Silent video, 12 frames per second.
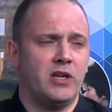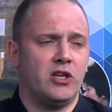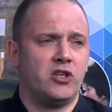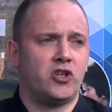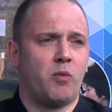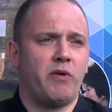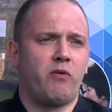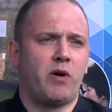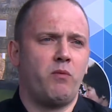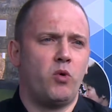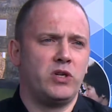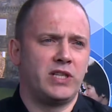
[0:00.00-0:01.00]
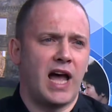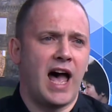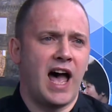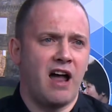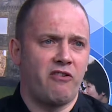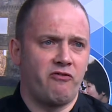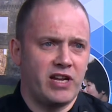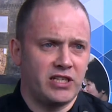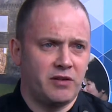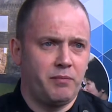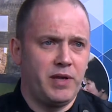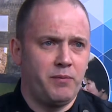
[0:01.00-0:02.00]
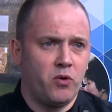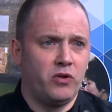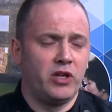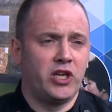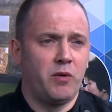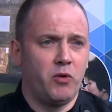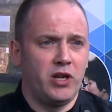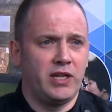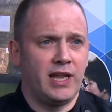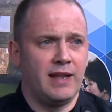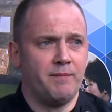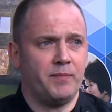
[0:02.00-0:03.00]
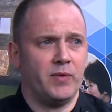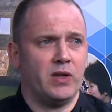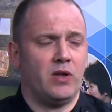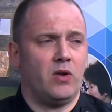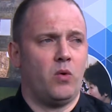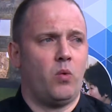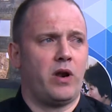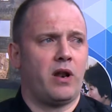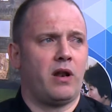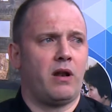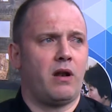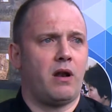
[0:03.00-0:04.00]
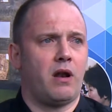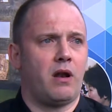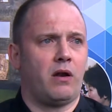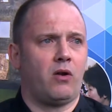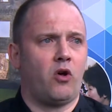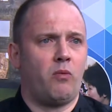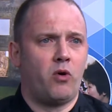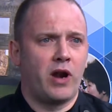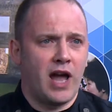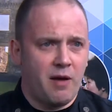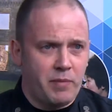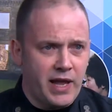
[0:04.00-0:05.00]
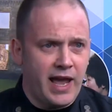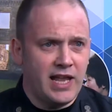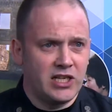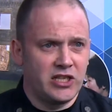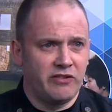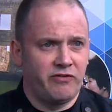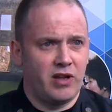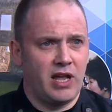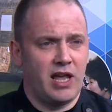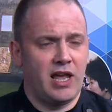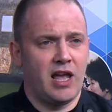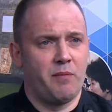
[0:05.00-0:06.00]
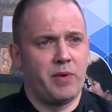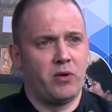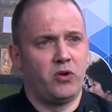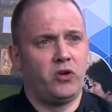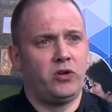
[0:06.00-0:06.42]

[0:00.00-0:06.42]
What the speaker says: some of our most at-risk people in the community were a lot more apprehensive about